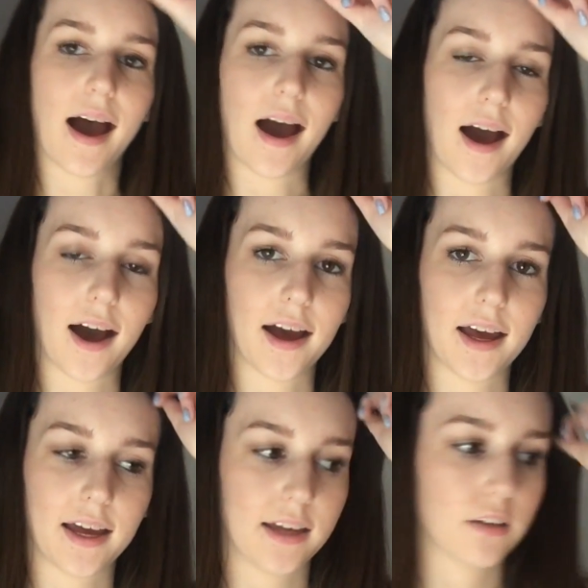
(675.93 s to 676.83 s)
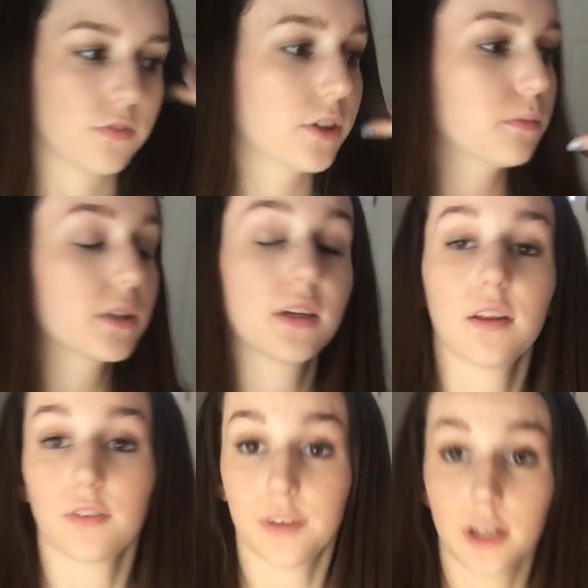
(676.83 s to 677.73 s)
I filmed
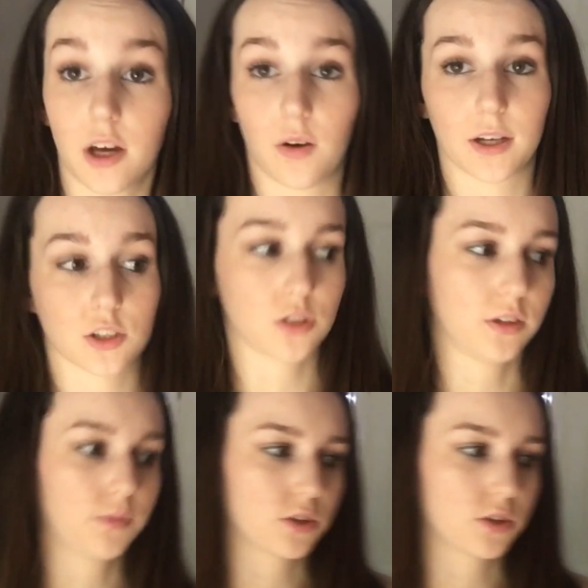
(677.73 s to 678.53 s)
another video actually,